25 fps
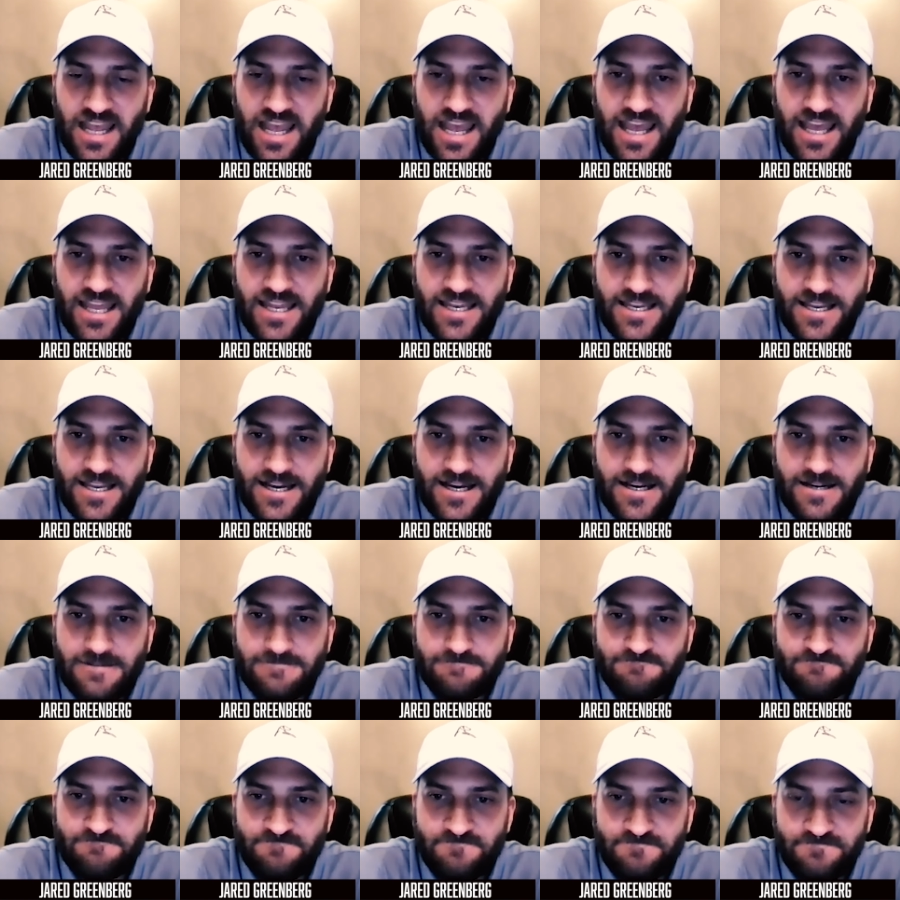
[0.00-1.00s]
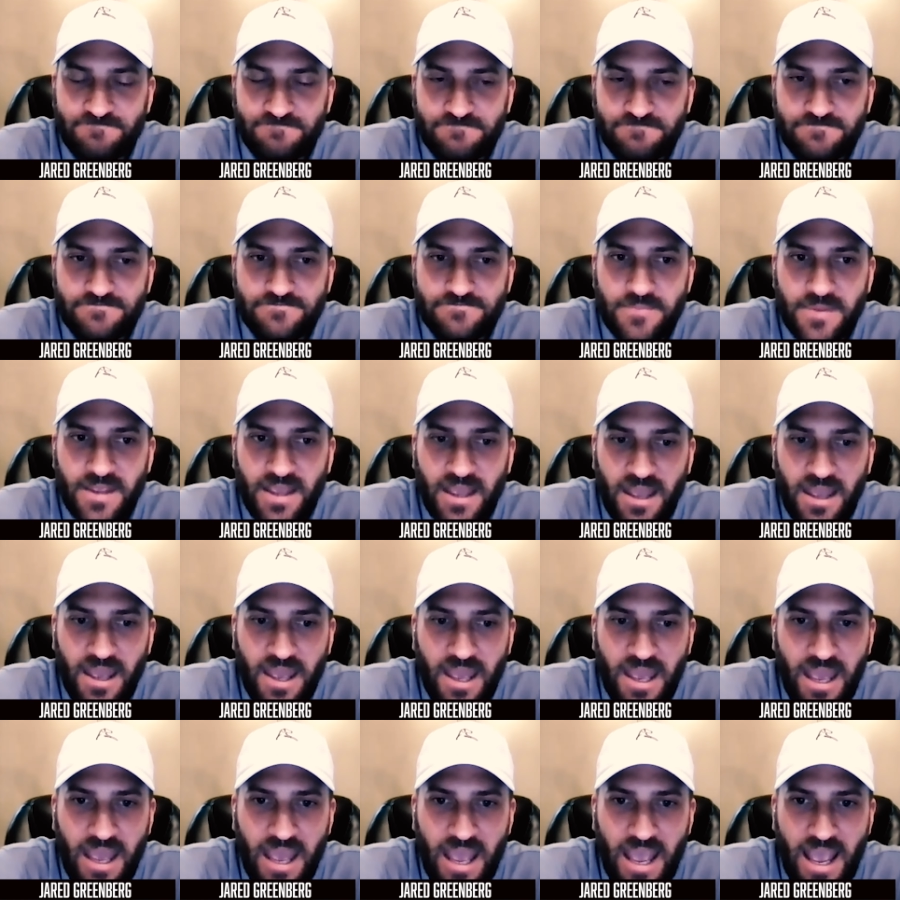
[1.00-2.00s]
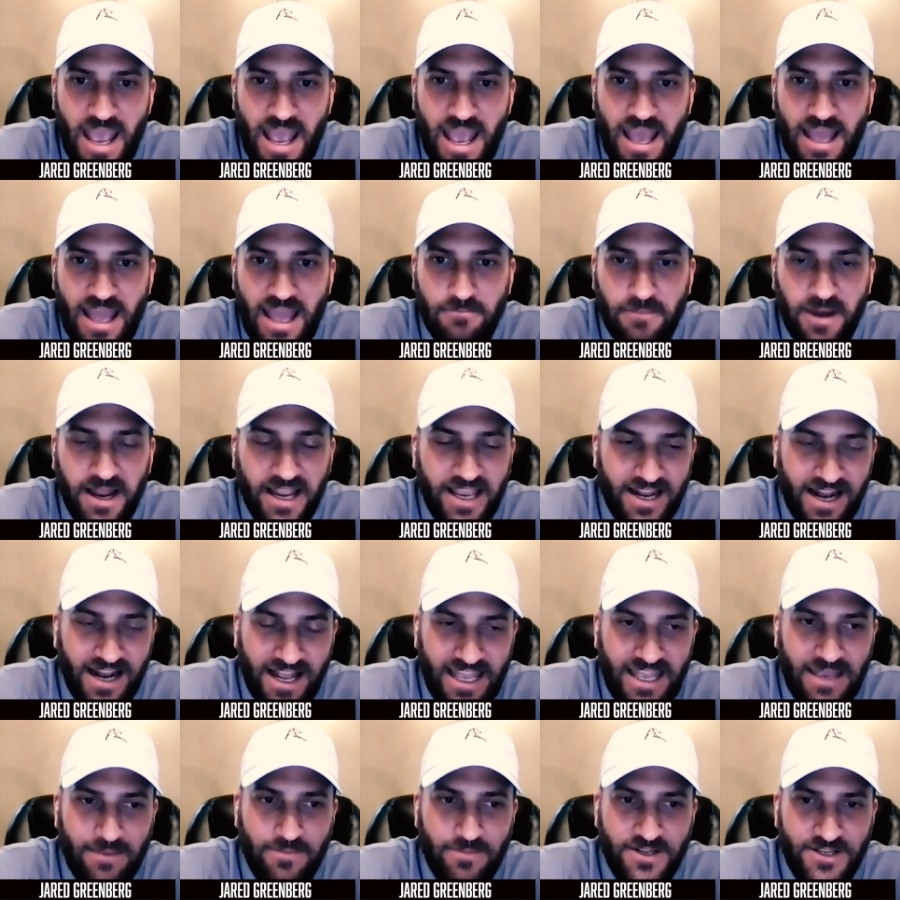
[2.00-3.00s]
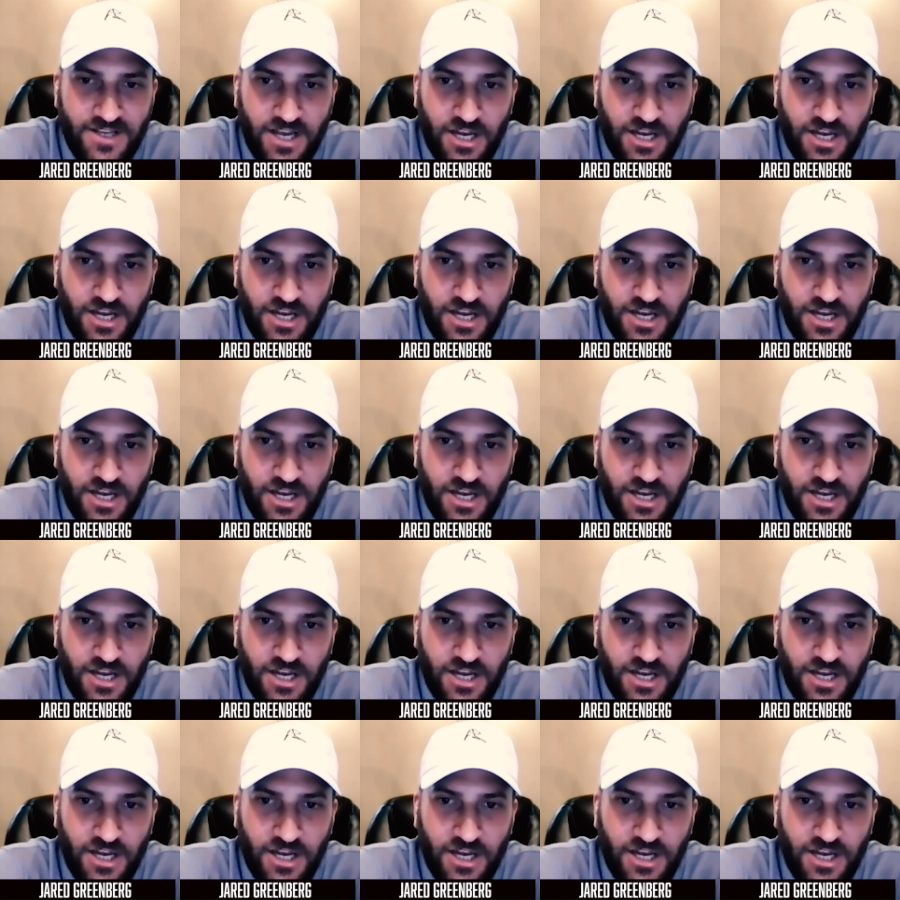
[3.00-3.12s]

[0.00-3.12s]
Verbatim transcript: And um, and Mike and I keep